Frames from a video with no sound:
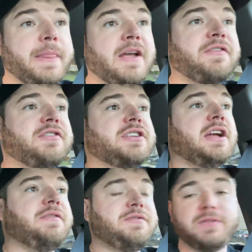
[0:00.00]
I've,
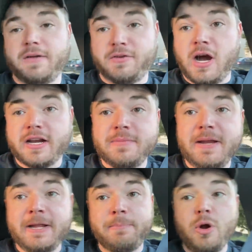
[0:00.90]
I've, I've caught him
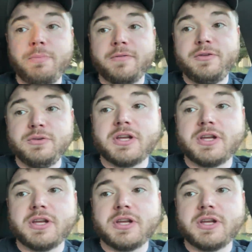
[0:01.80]
eating poop a few